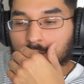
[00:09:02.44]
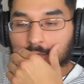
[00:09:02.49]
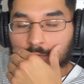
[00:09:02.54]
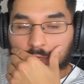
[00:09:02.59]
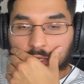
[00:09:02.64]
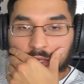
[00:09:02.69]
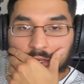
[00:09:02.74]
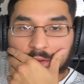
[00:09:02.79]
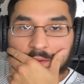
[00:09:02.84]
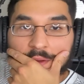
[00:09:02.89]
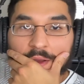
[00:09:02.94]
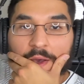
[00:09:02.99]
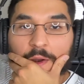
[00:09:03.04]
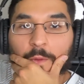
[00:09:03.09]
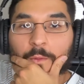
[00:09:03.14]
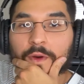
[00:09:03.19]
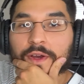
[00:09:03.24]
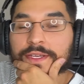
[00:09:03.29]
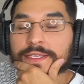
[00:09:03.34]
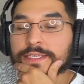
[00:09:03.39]
Man, I don't
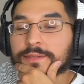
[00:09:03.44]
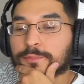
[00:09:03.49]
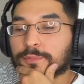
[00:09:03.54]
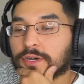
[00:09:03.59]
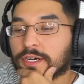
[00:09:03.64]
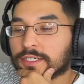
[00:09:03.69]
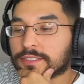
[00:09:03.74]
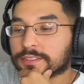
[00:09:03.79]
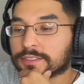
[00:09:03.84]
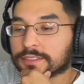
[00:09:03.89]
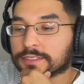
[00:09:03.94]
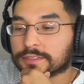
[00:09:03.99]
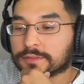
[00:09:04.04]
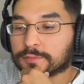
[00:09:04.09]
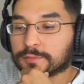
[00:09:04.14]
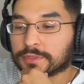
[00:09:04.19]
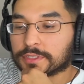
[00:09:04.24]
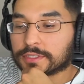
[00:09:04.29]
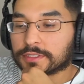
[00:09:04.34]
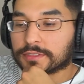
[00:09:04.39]
want to keep pausing it,
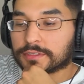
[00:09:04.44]
but